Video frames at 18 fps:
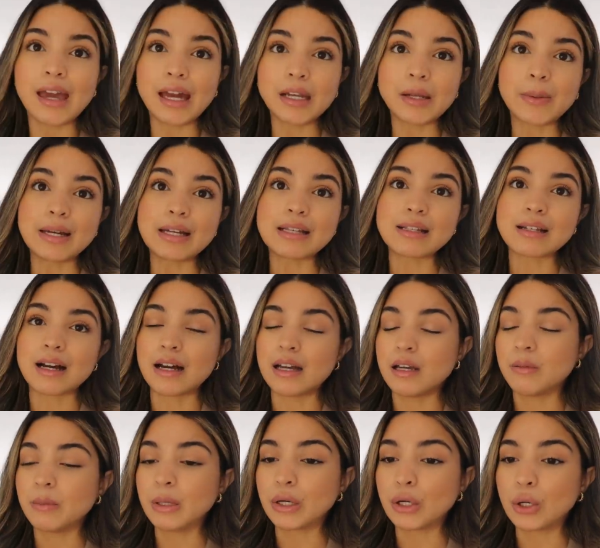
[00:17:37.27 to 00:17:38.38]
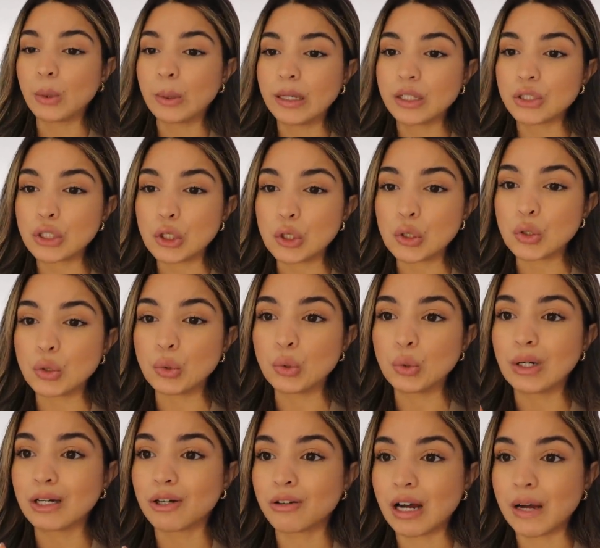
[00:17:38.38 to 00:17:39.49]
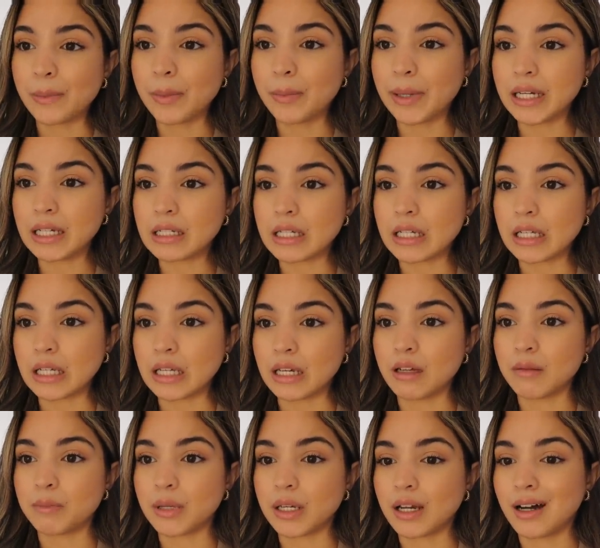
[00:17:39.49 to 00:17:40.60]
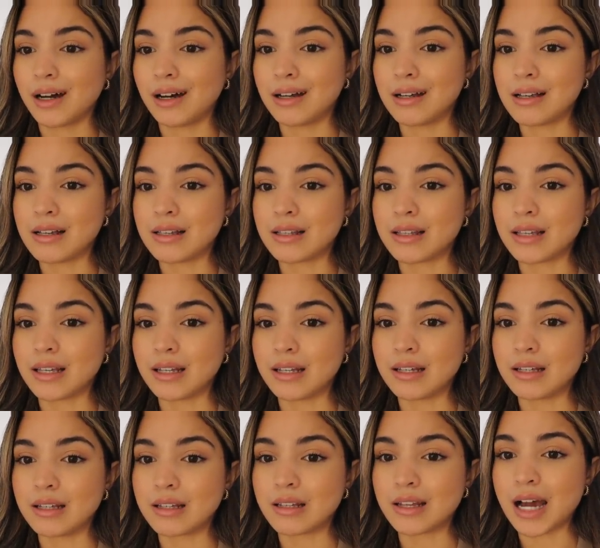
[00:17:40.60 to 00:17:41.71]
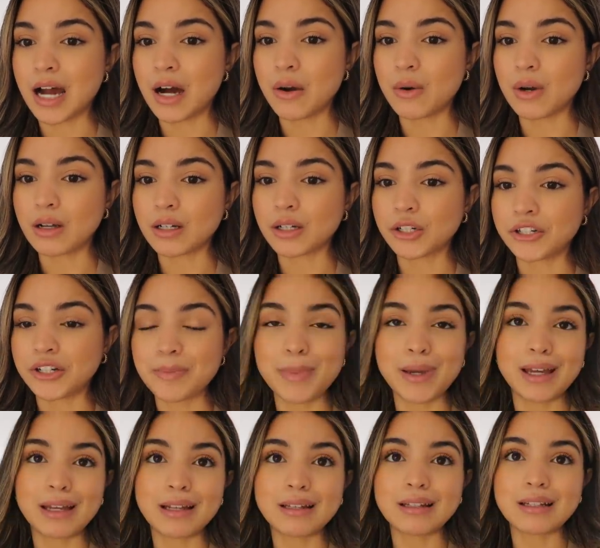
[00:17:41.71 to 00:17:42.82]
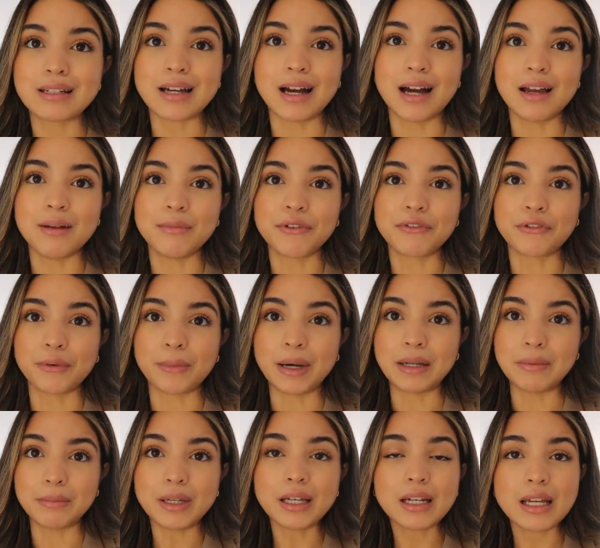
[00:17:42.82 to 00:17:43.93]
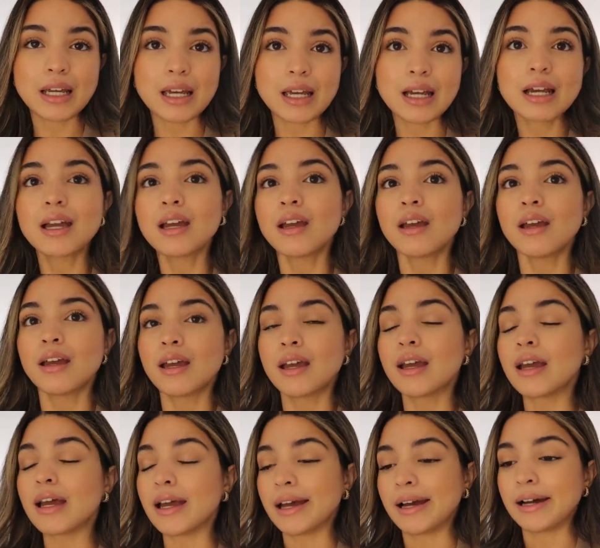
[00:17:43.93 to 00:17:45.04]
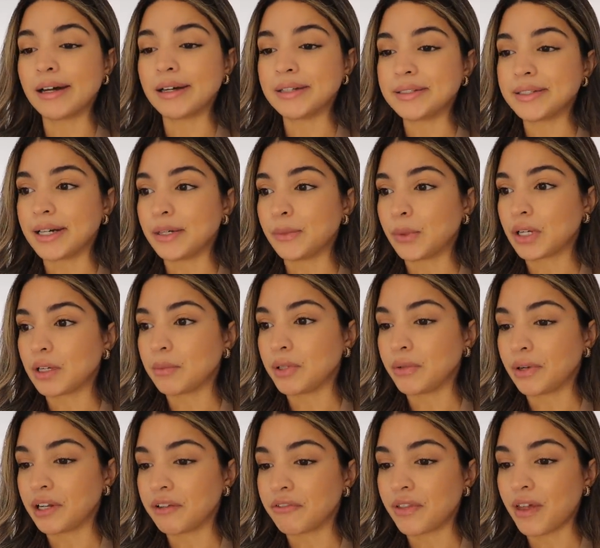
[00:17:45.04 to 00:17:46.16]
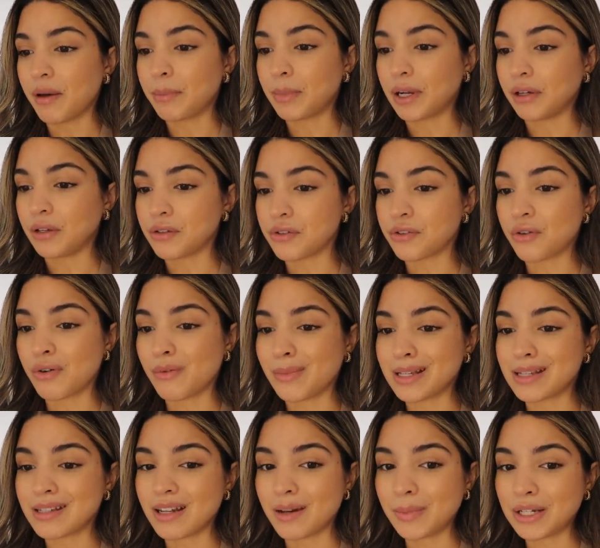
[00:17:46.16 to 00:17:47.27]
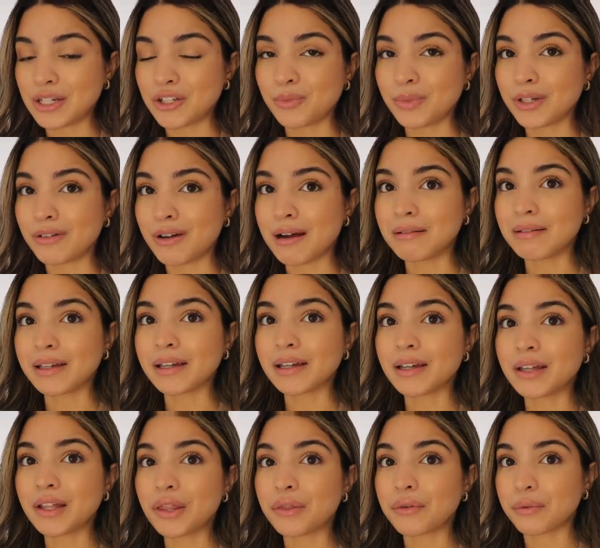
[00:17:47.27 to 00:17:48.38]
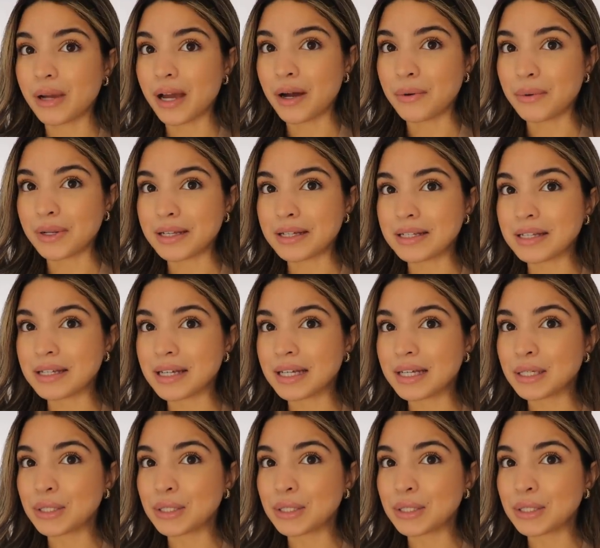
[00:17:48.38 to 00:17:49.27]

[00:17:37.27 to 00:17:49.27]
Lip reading: anyways, I am going to grab a bite to eat, because it is now creeping in the time for my meeting, and I want to be ready for that, but I also don't want my stomach to be growling throughout it.